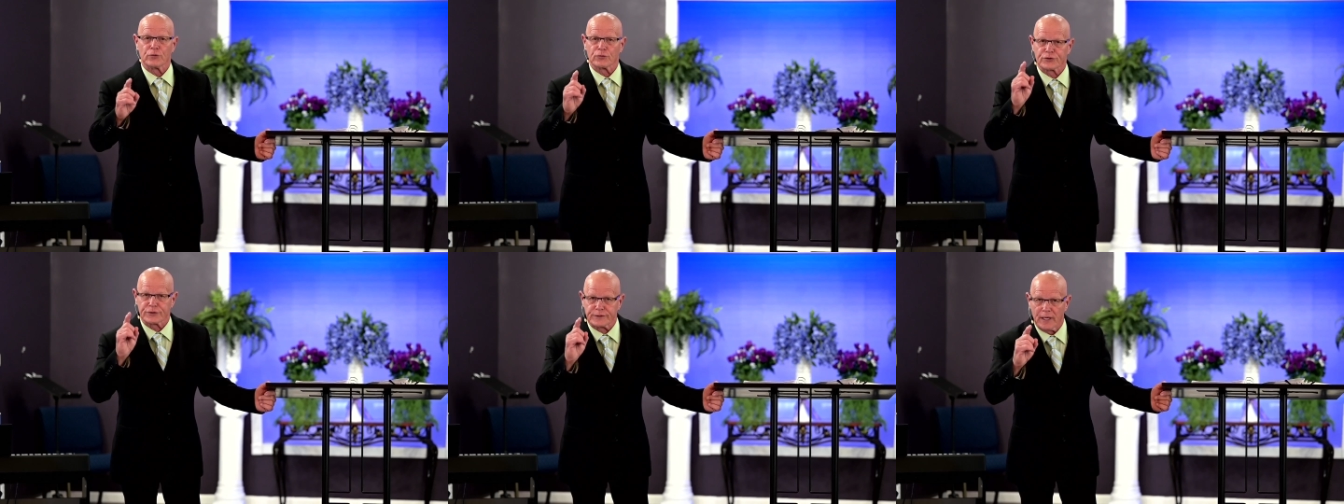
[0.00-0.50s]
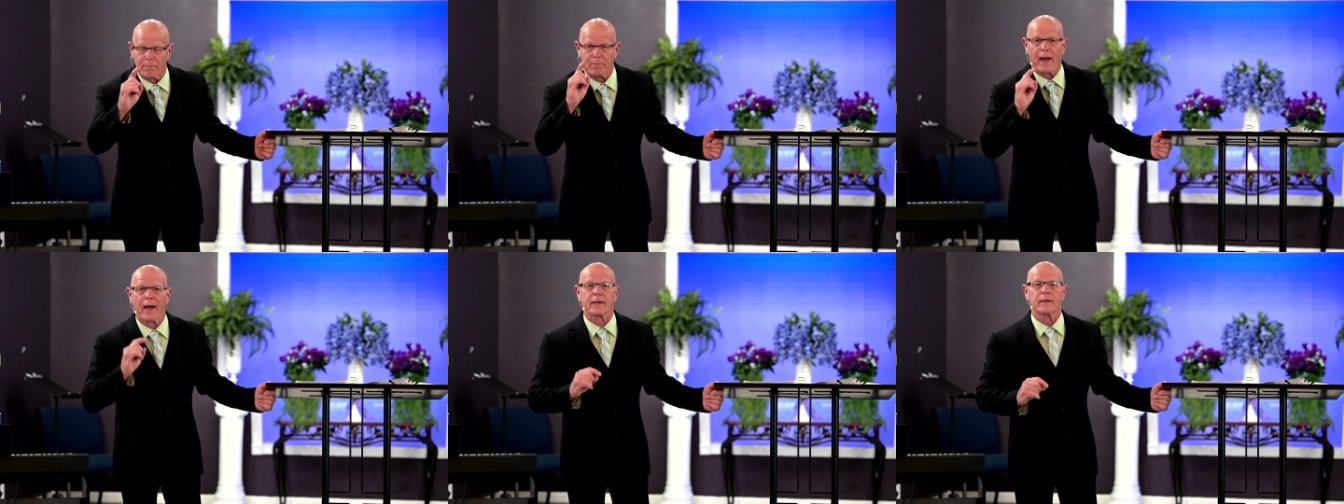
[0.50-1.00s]
step
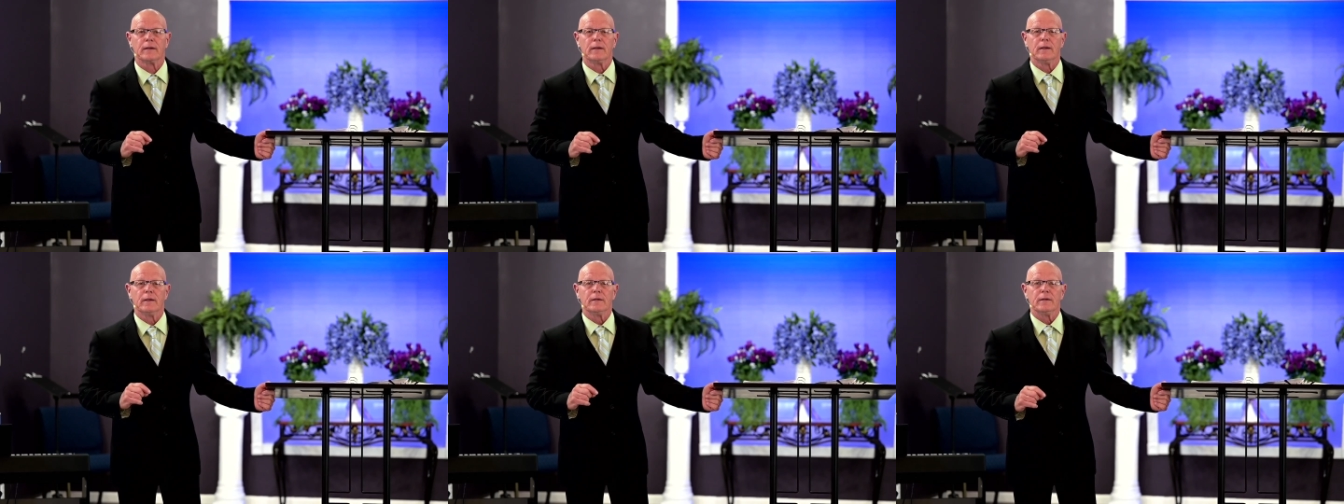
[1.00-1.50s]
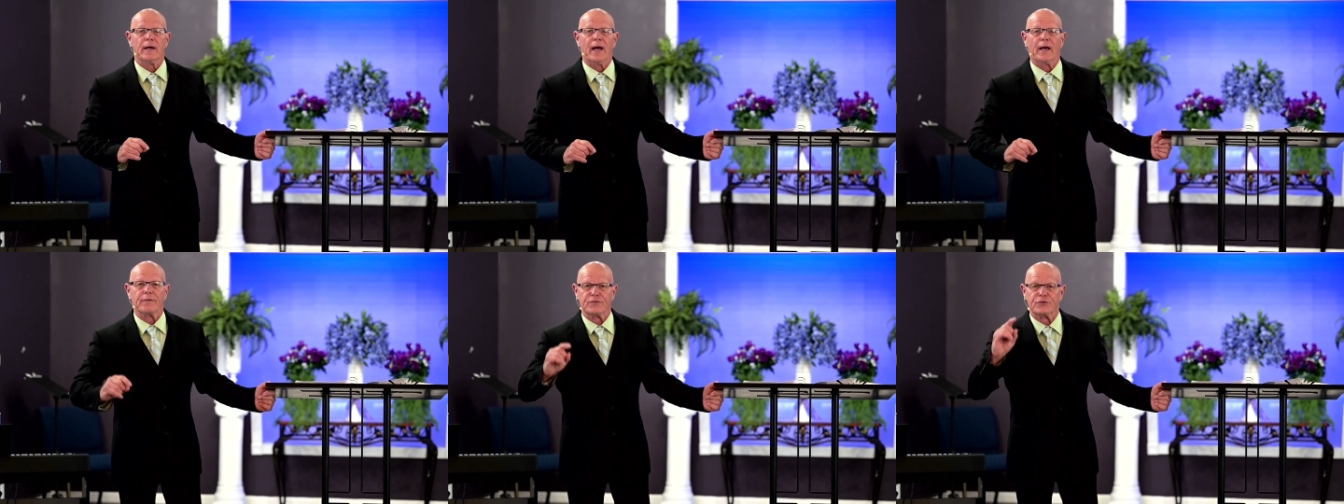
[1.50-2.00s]
back
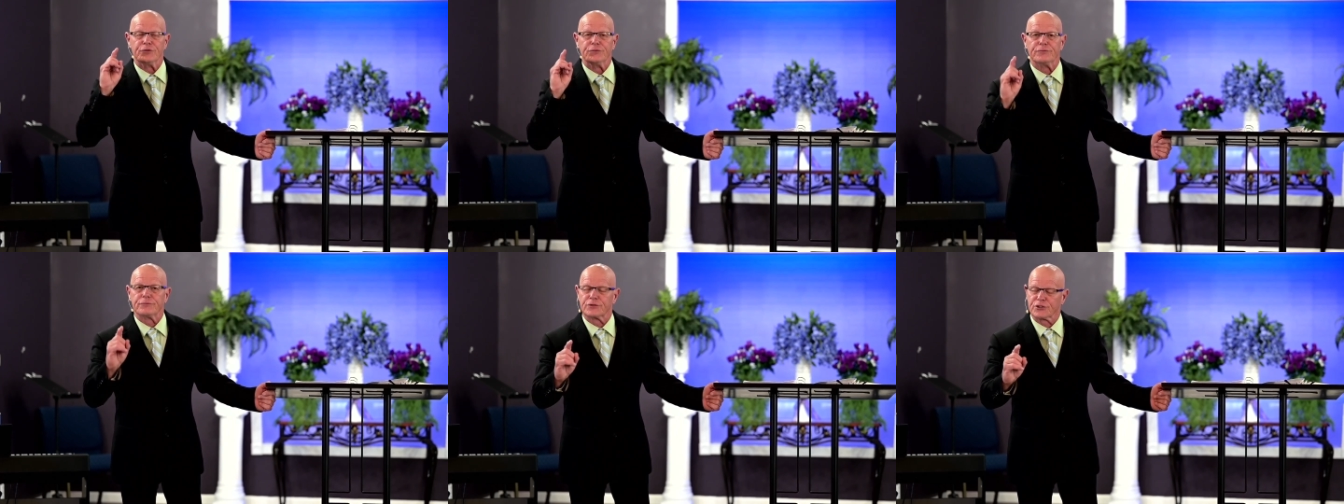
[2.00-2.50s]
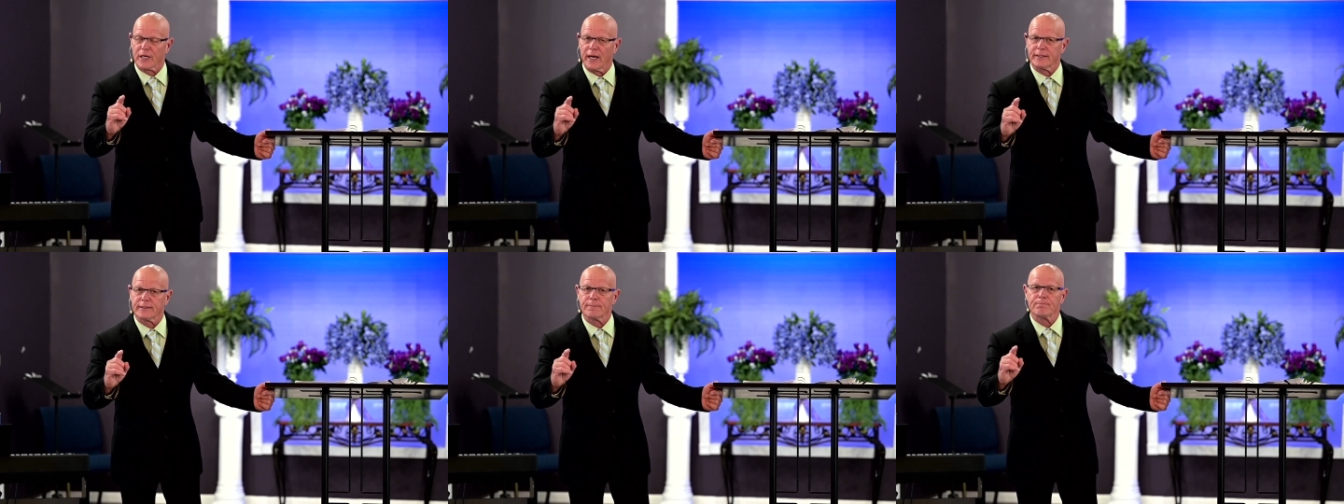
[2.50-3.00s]
and
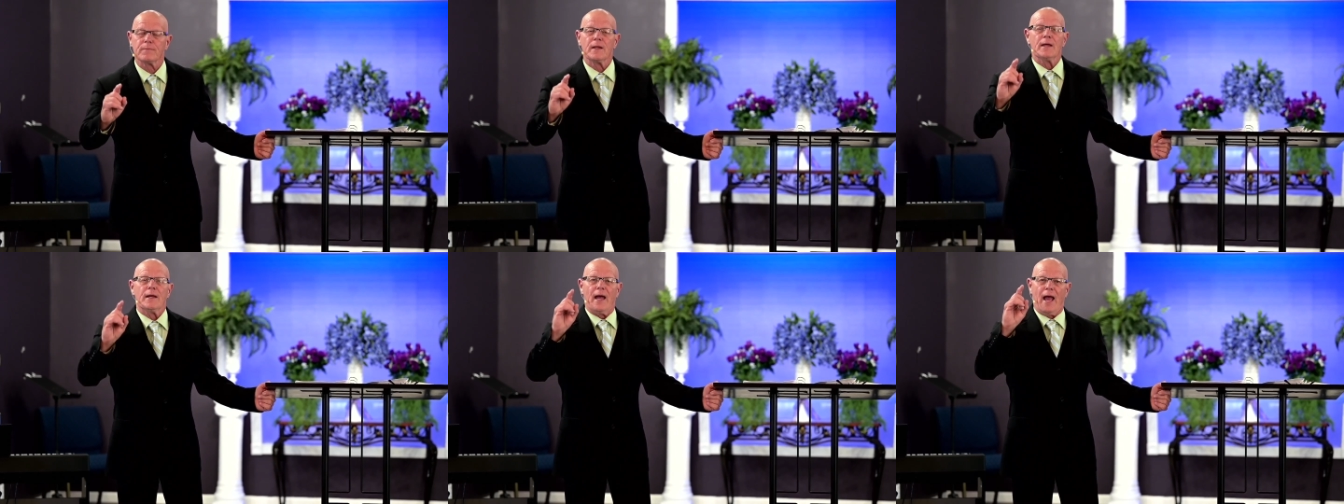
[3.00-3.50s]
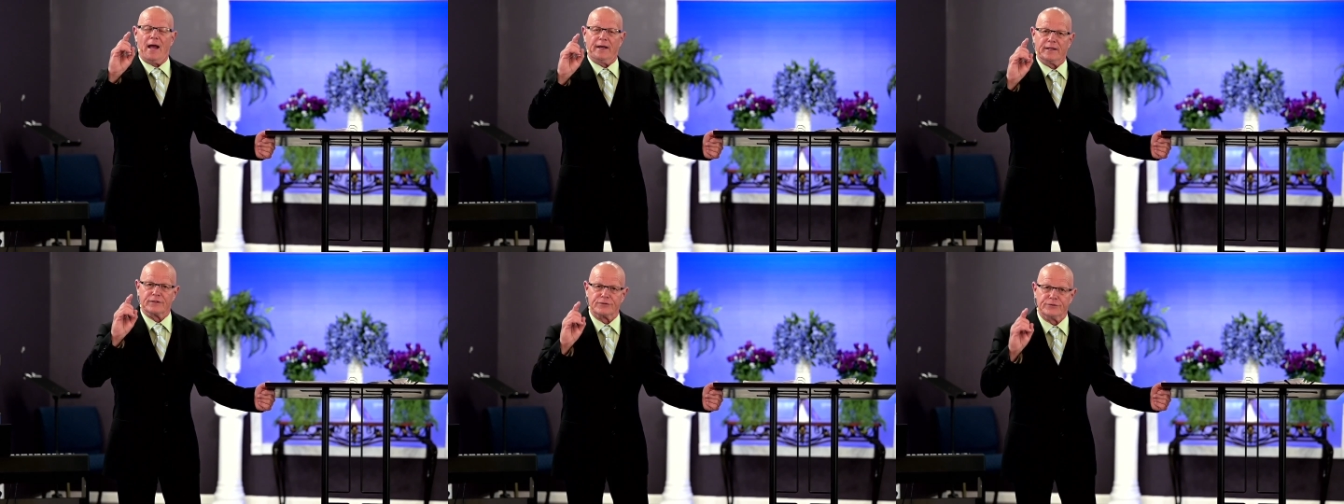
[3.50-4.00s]
Satan and
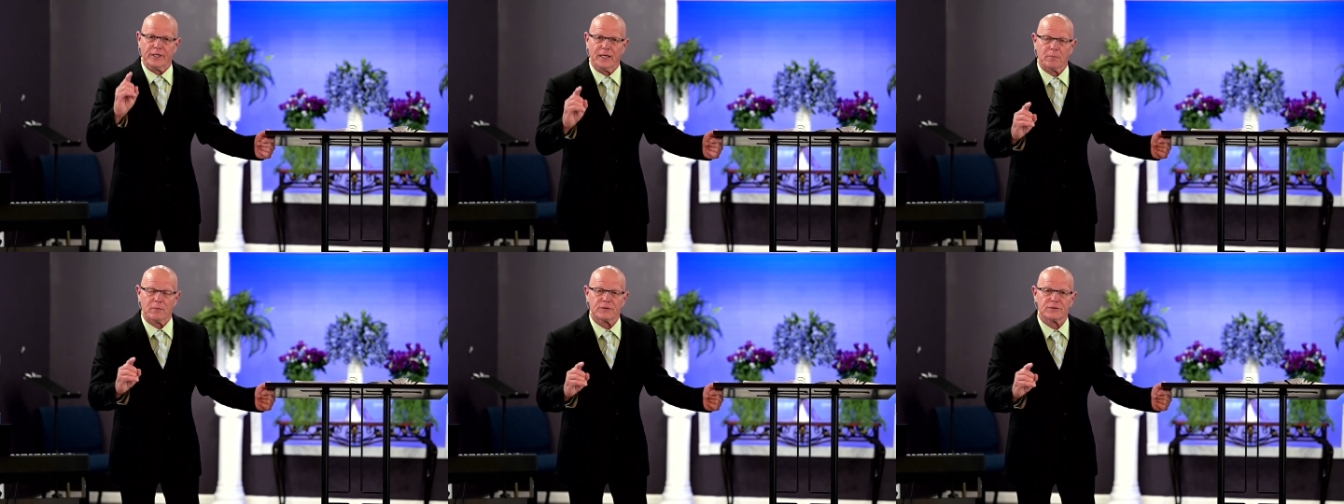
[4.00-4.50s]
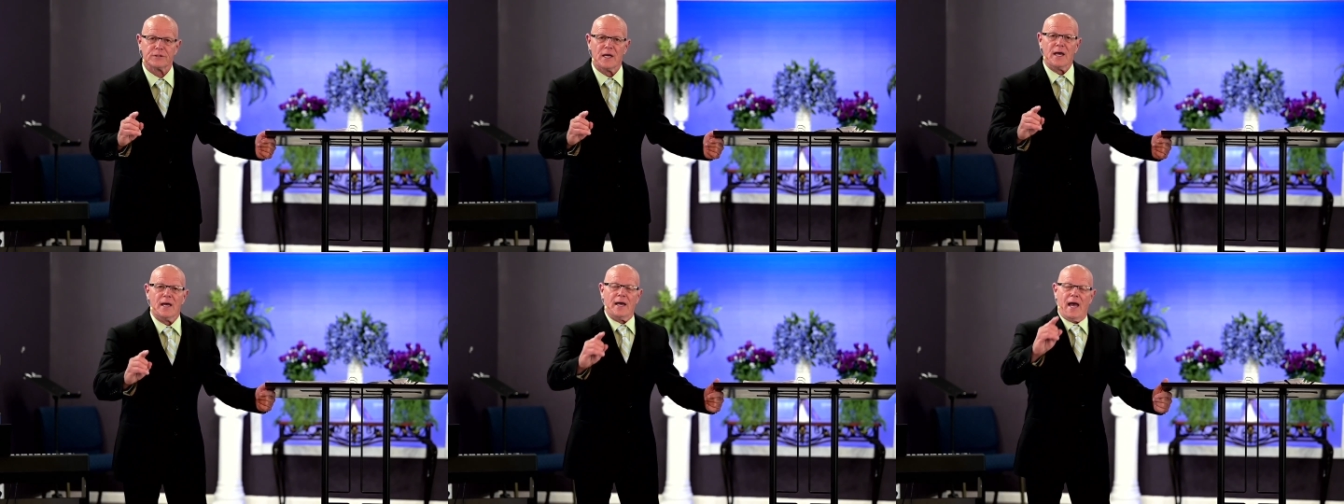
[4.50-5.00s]
his demons
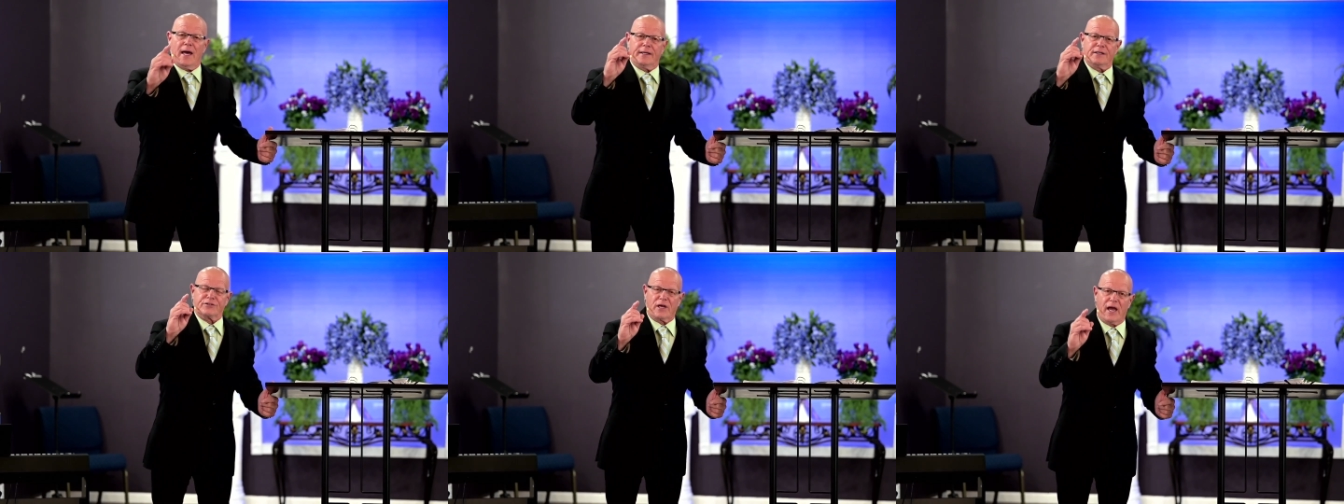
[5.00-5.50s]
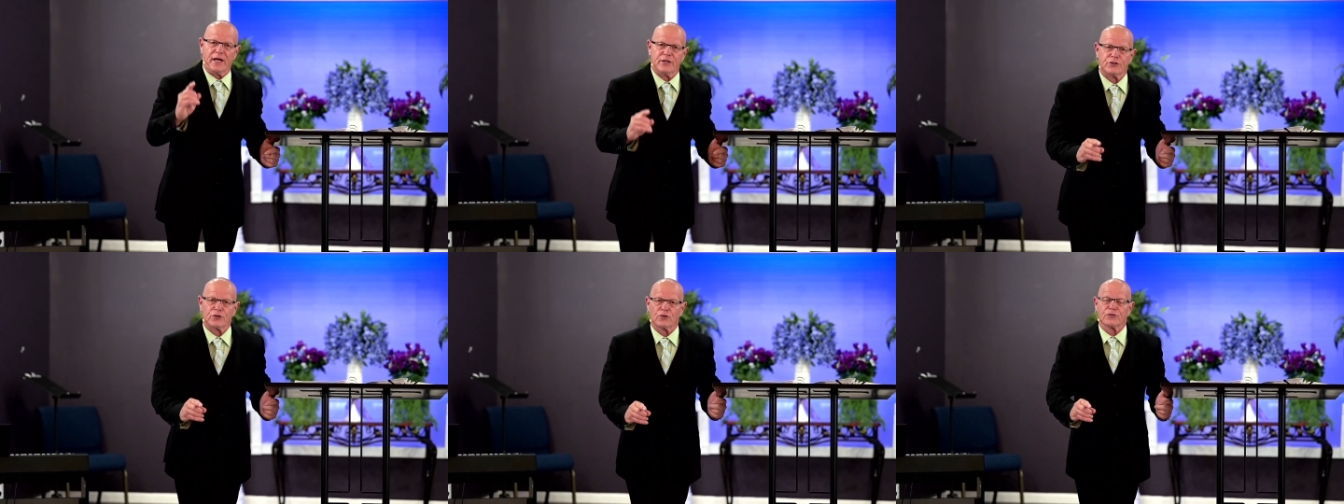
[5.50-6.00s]
and his
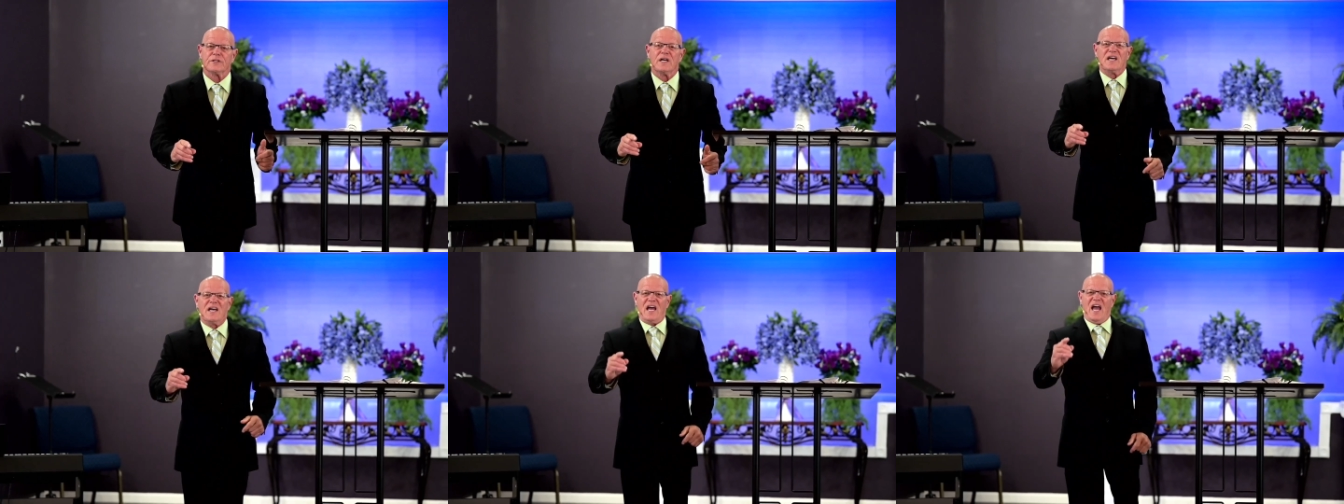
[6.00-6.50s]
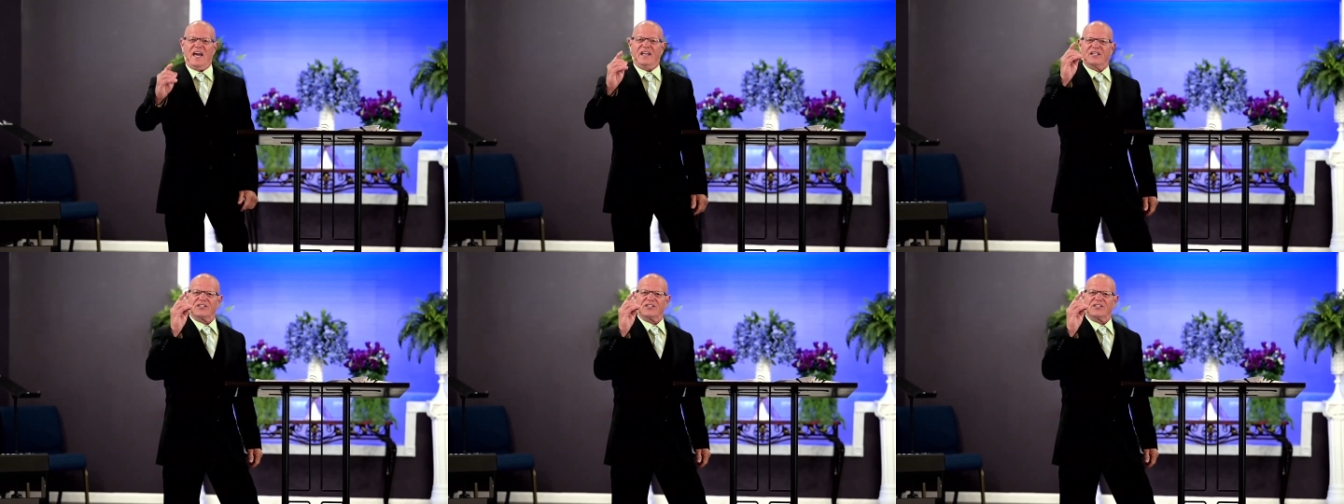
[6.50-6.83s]
angels and his